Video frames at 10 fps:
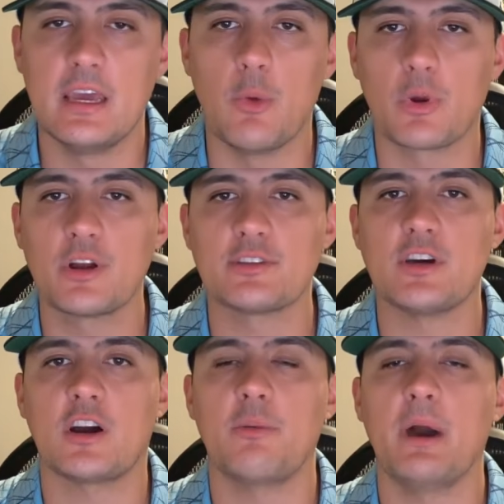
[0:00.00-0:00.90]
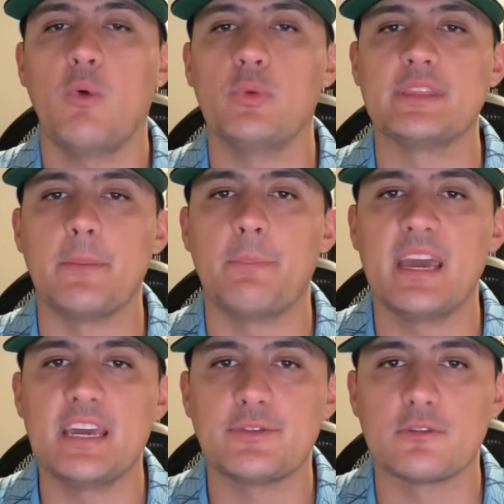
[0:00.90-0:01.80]
and we're going to talk about what the
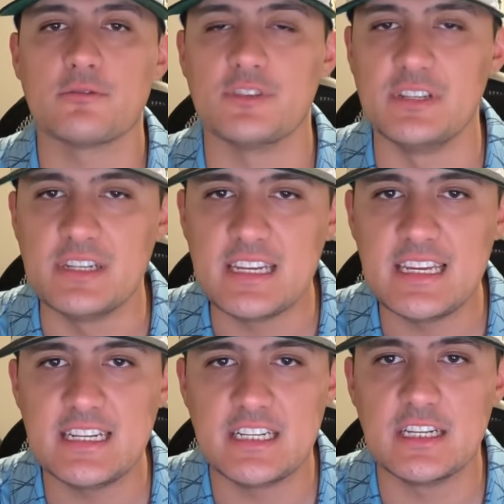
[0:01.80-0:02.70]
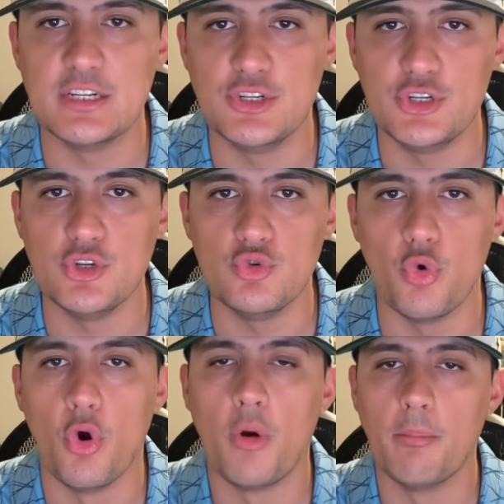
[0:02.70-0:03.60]
Panthers need to
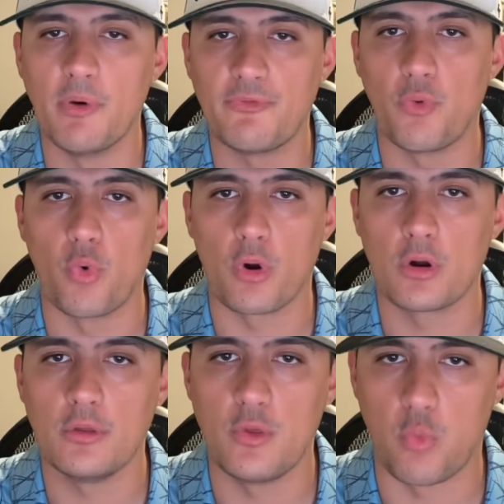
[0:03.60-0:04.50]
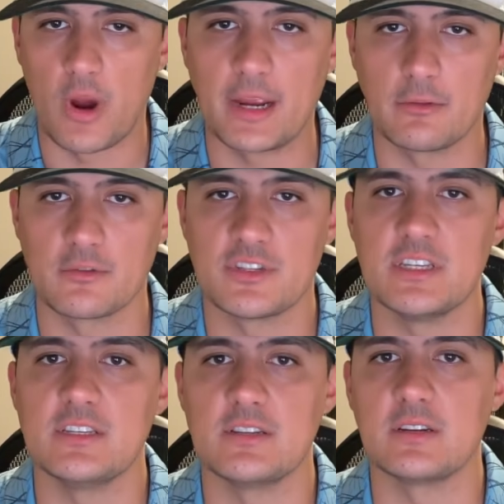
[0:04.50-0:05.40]
do before the regular
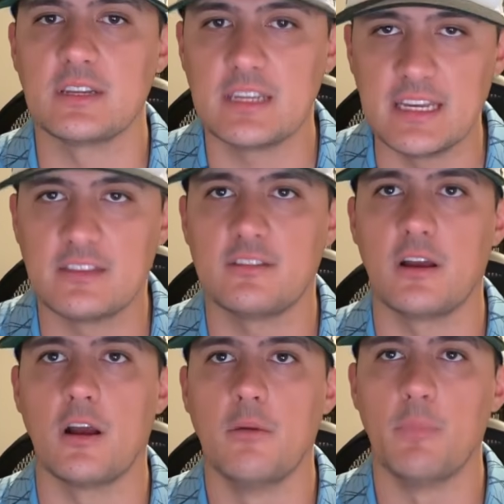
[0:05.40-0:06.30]
season gets there.